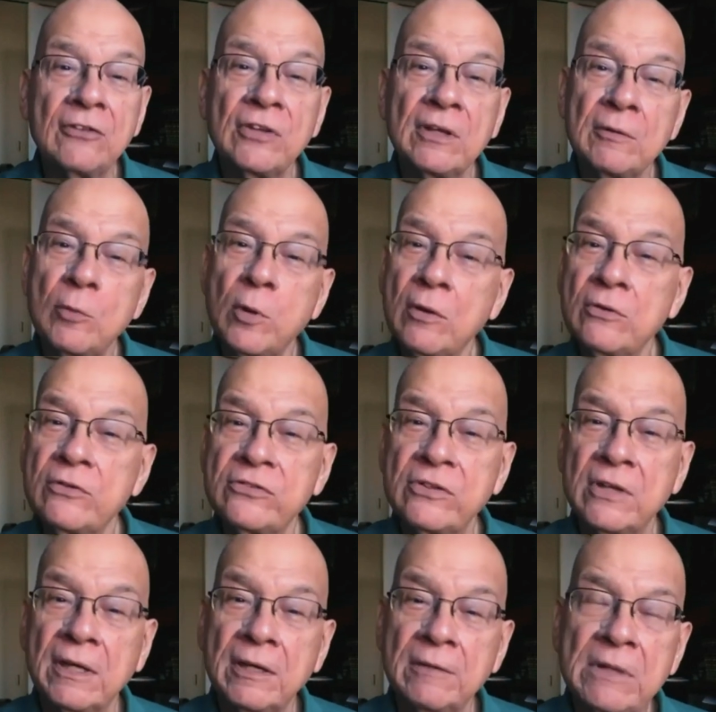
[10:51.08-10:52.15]
He actually
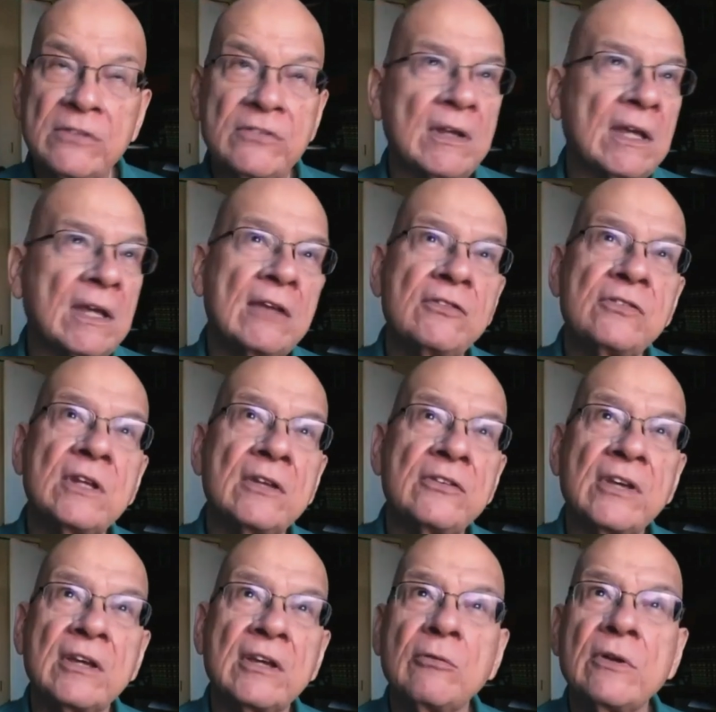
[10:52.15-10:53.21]
quotes, it's I guess
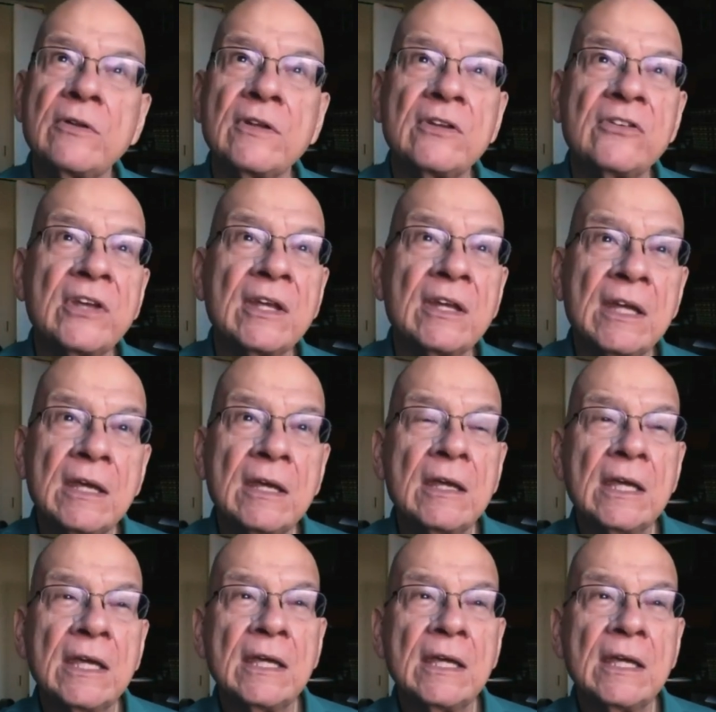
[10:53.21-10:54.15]
2 Corinthians 8.